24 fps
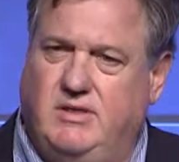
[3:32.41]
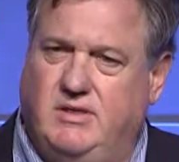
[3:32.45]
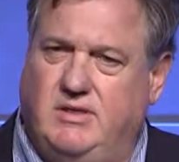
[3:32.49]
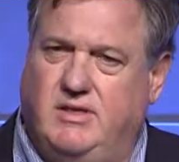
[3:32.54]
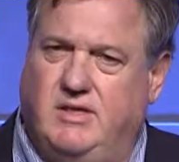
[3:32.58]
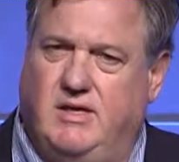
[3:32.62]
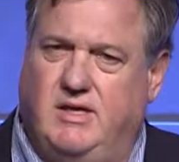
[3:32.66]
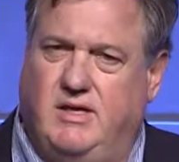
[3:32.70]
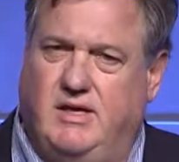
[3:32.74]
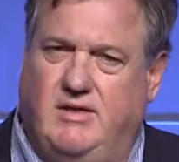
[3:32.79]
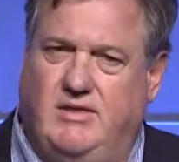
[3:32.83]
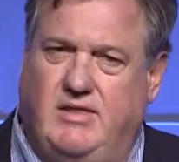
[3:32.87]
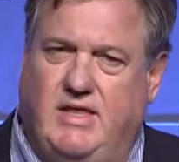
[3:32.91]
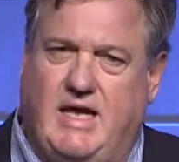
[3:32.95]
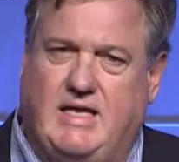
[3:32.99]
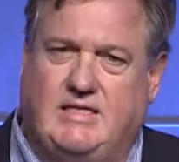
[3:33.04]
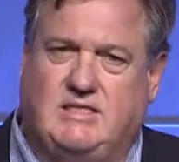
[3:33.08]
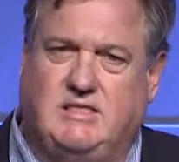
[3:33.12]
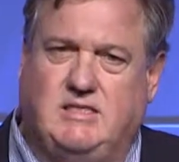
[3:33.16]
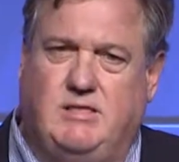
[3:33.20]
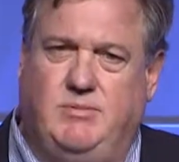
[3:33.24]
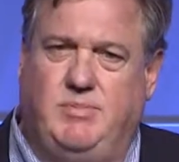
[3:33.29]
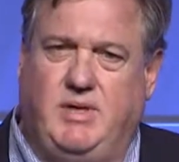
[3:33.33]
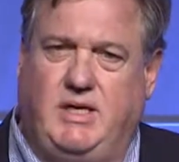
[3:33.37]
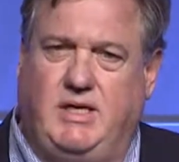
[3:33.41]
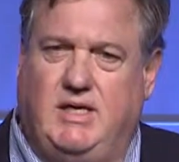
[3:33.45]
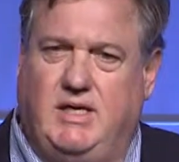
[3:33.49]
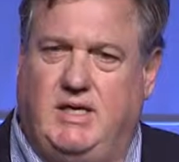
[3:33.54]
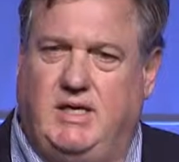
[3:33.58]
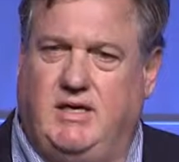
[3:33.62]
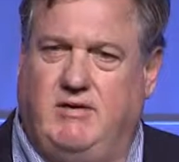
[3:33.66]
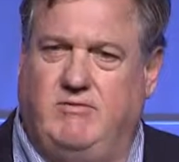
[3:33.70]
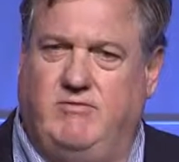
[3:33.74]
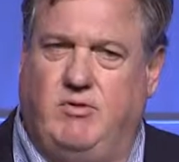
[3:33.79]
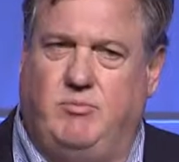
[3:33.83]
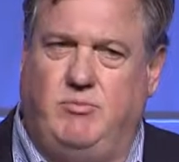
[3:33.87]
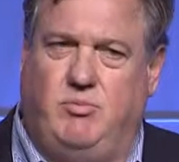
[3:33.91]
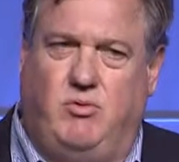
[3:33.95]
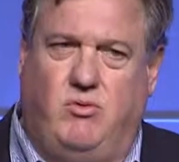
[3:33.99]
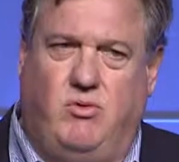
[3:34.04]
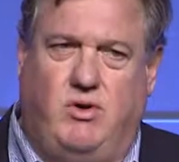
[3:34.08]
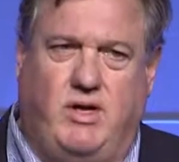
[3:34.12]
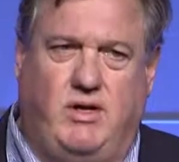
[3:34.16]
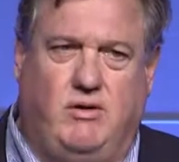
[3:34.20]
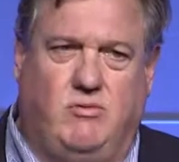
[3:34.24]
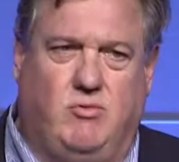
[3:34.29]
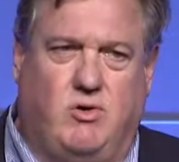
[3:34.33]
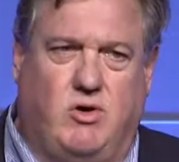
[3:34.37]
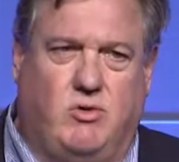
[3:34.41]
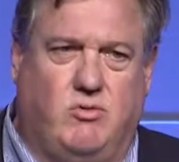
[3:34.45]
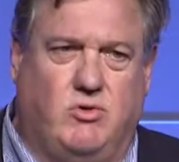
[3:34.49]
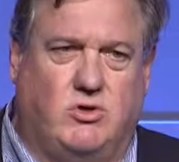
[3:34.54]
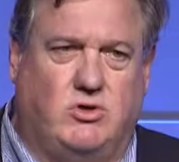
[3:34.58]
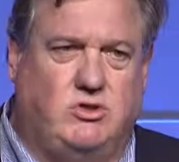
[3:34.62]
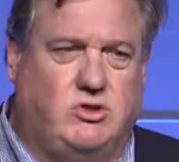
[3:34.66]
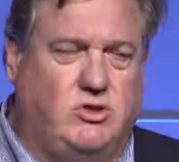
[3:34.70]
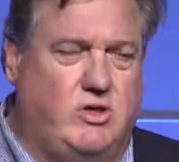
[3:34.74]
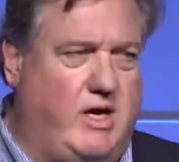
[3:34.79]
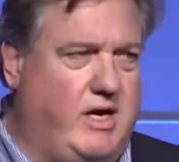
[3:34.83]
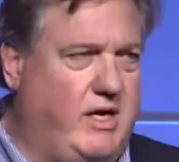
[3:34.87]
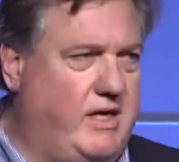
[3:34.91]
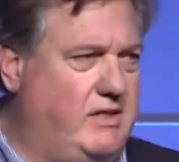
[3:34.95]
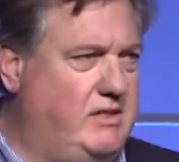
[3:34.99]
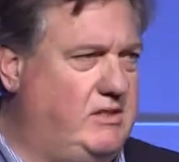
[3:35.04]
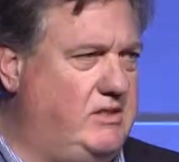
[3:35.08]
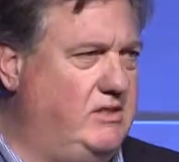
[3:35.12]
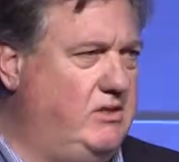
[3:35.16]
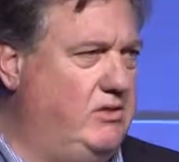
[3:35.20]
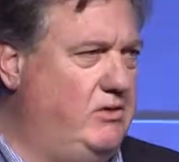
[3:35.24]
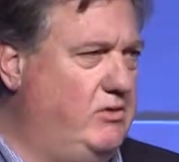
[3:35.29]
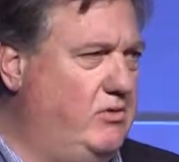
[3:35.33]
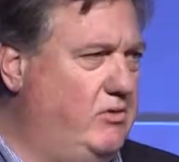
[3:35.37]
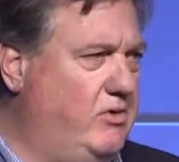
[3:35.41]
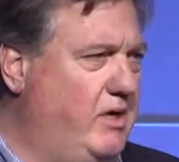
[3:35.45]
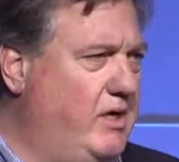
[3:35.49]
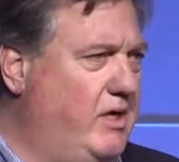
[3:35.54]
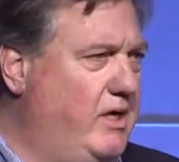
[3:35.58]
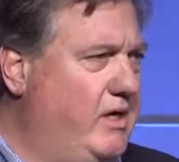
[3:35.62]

That's the beginning of a point where we're trying to